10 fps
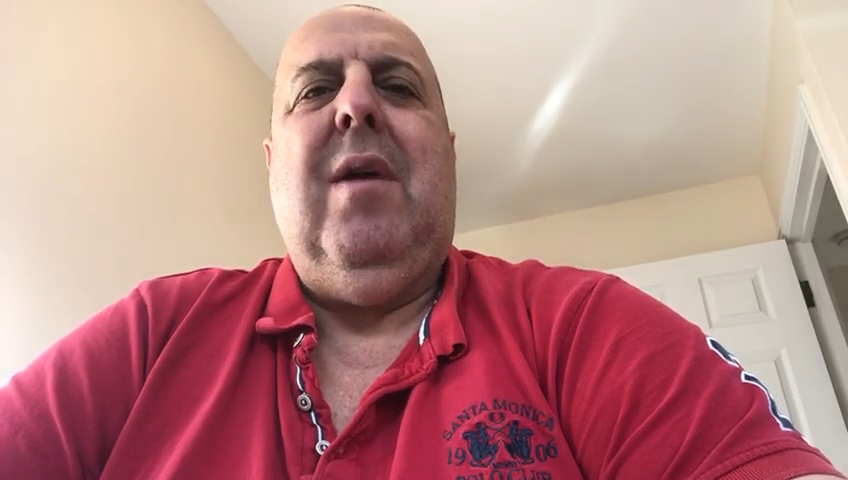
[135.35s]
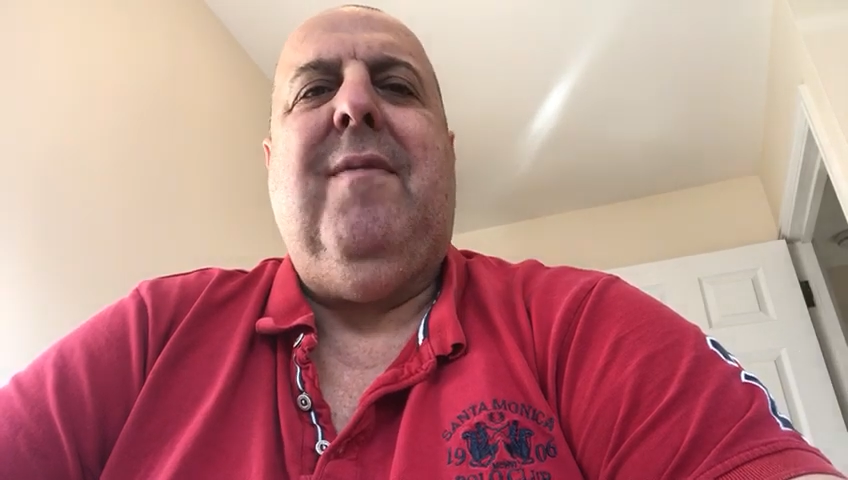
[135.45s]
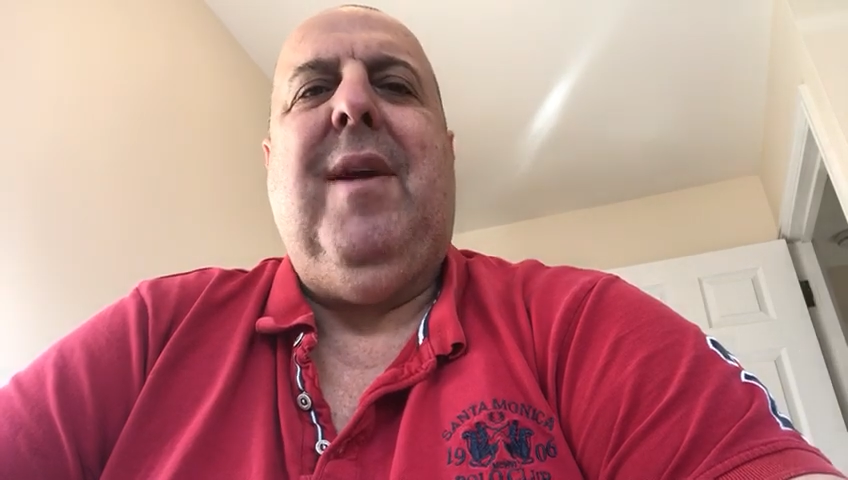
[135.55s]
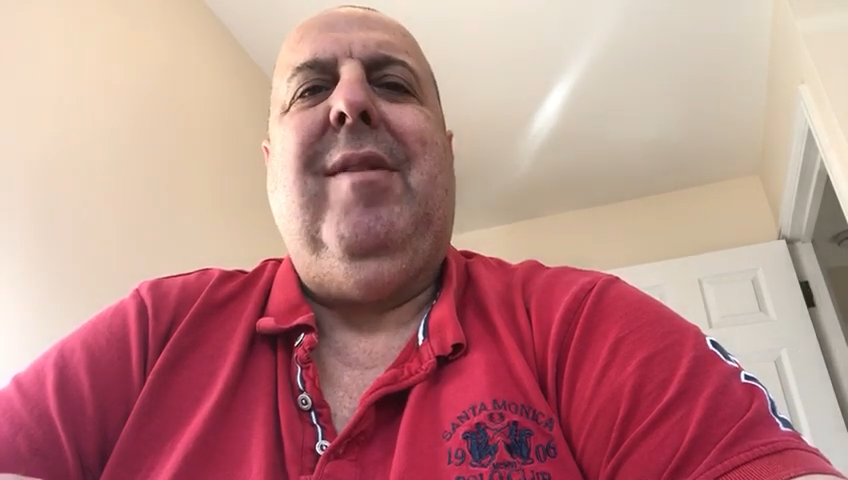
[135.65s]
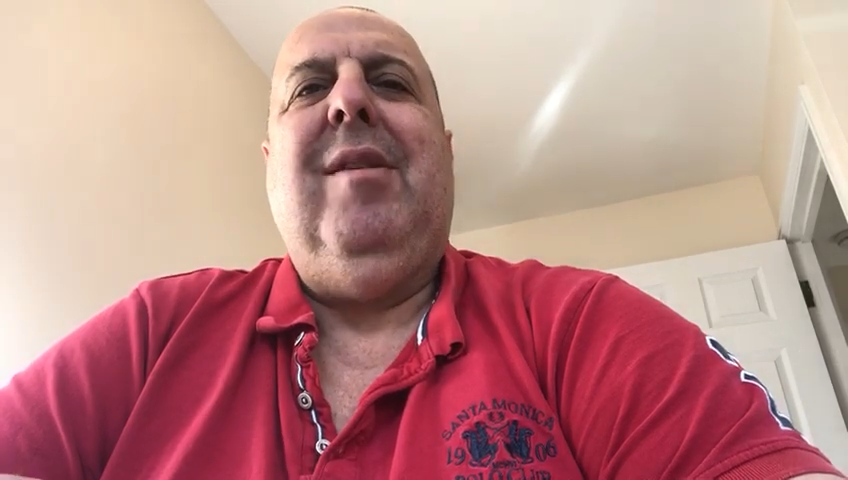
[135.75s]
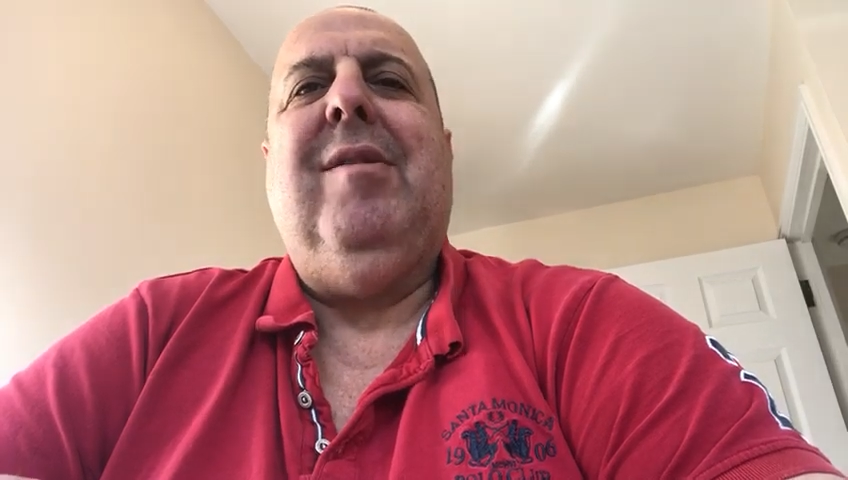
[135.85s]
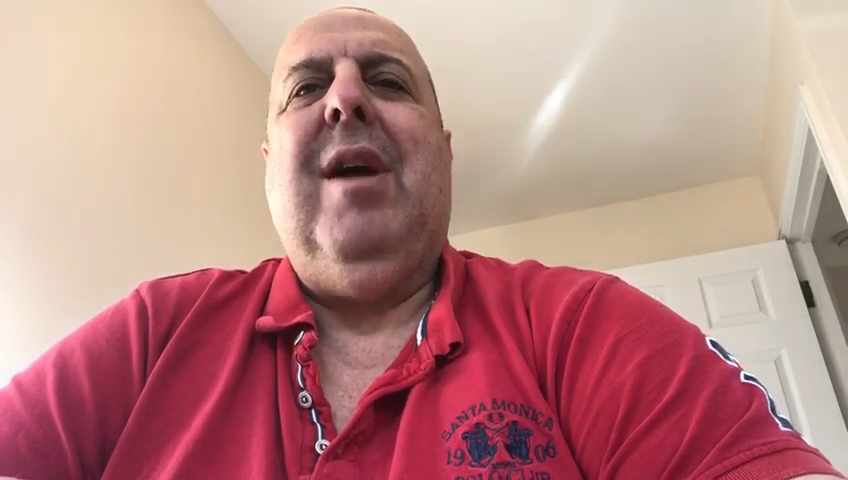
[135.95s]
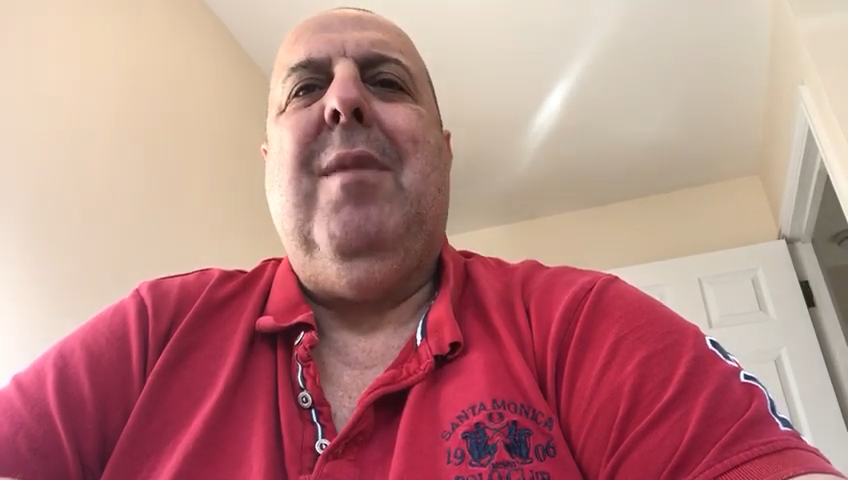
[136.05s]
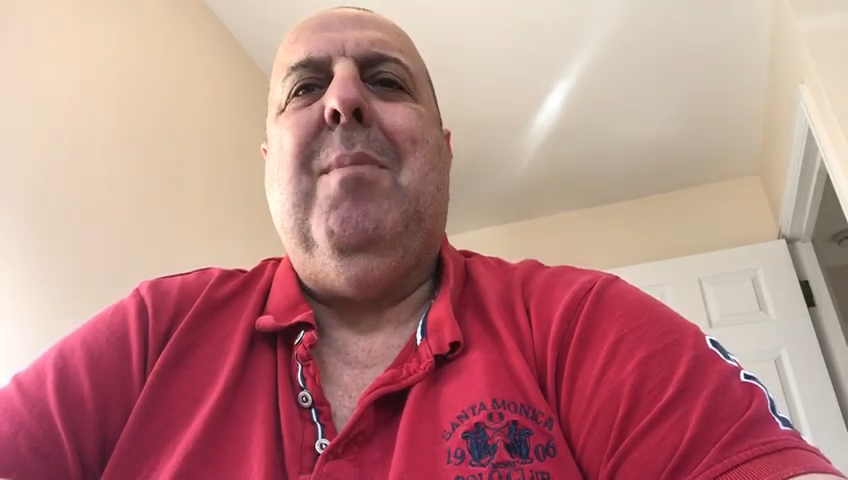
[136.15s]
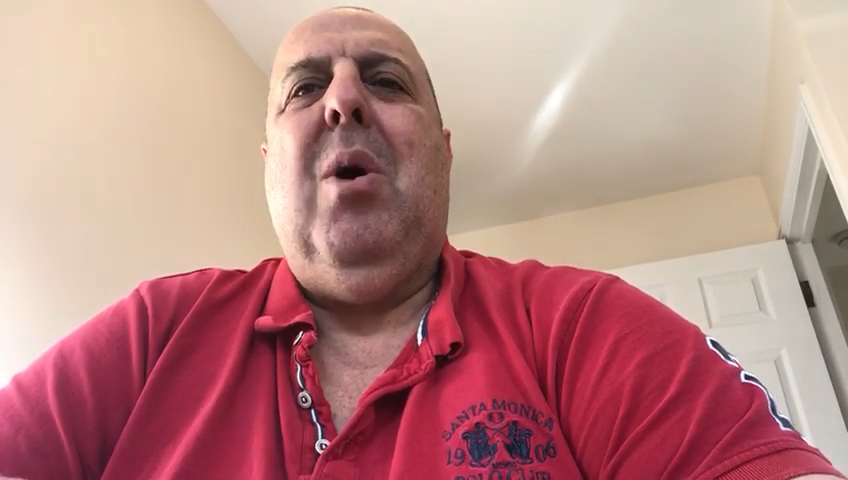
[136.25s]
I fancy
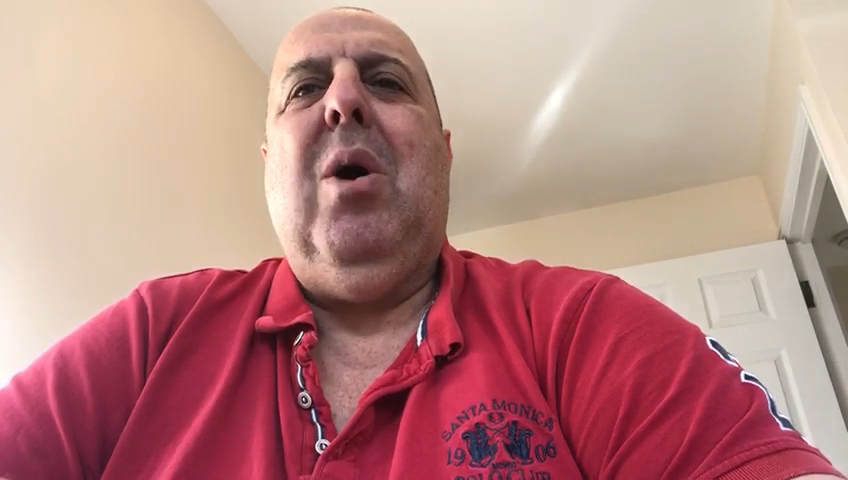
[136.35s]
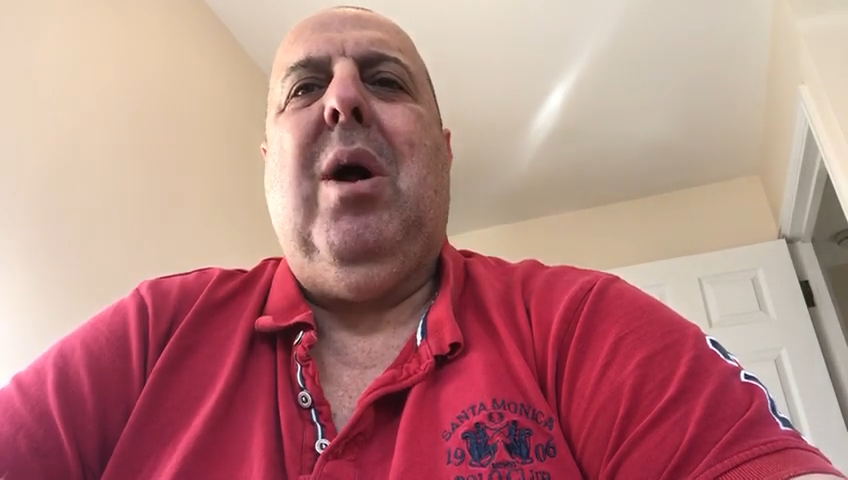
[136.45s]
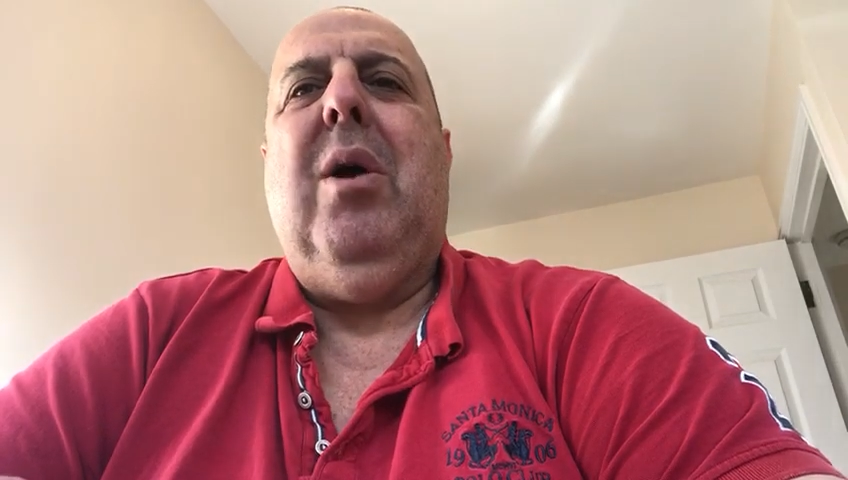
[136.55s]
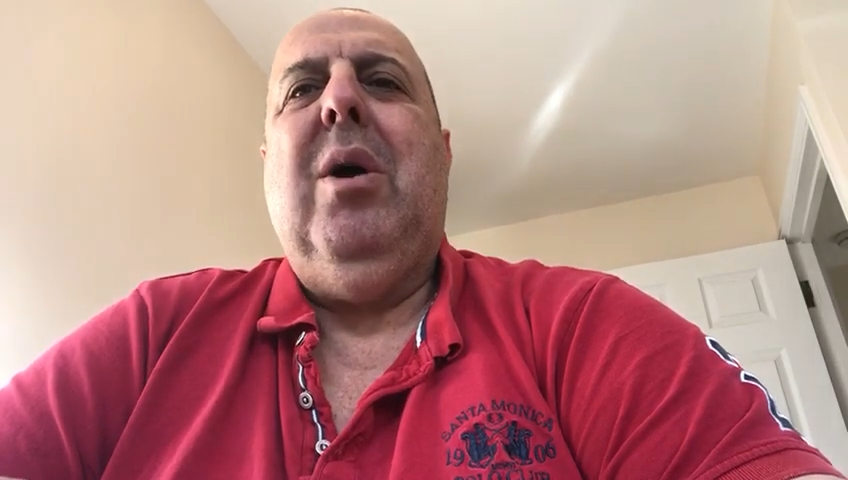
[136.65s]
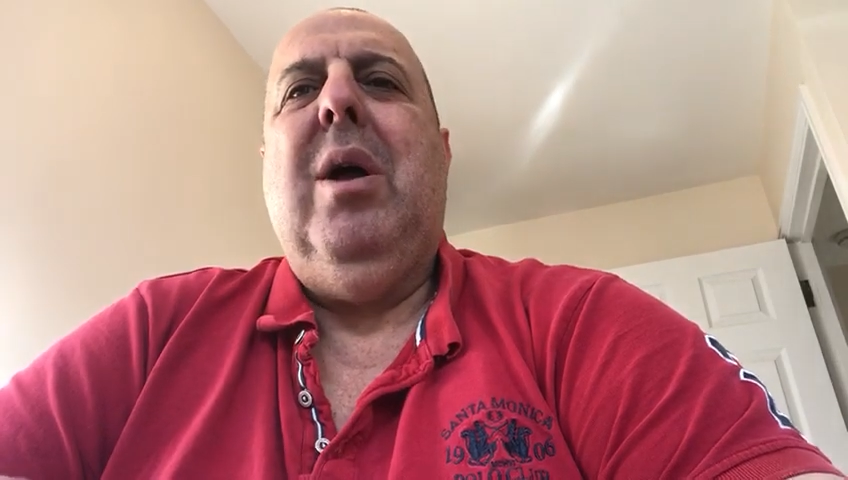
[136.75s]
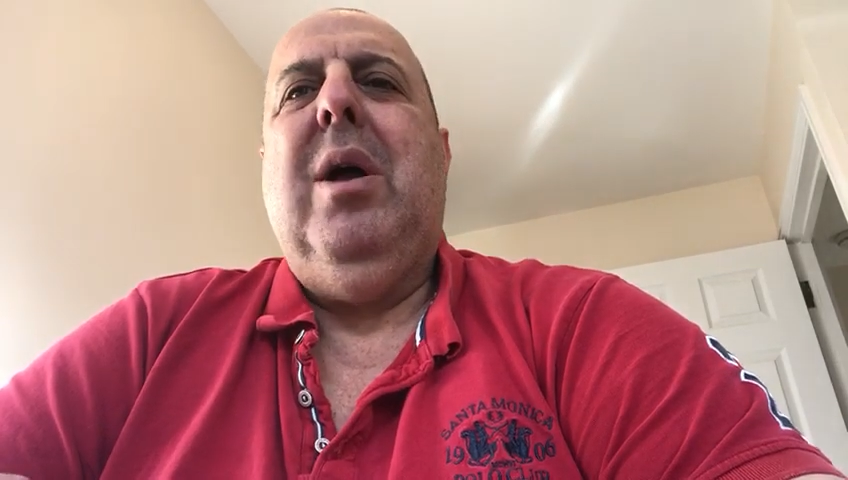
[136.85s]
Saint Marco.